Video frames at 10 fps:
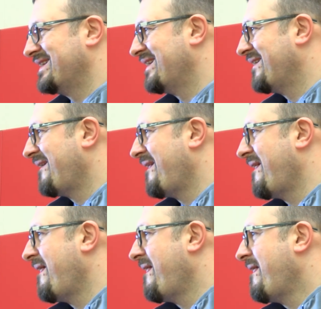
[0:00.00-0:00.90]
times have you
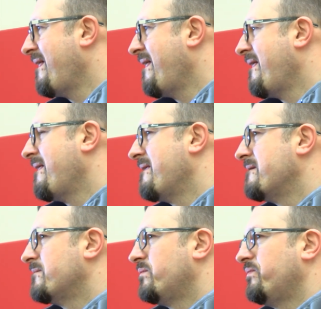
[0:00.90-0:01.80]
watched the game since
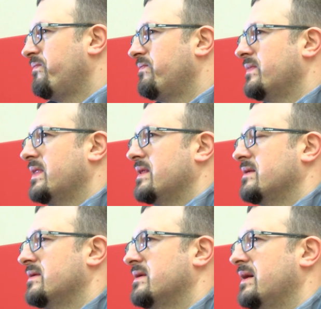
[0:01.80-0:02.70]
then?
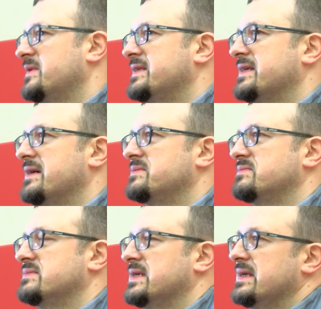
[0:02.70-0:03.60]
how many times?
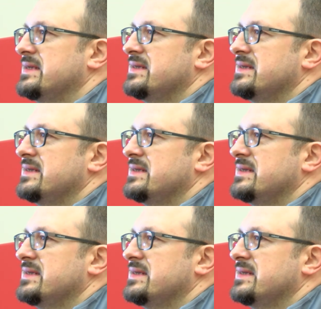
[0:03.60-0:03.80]
Huh.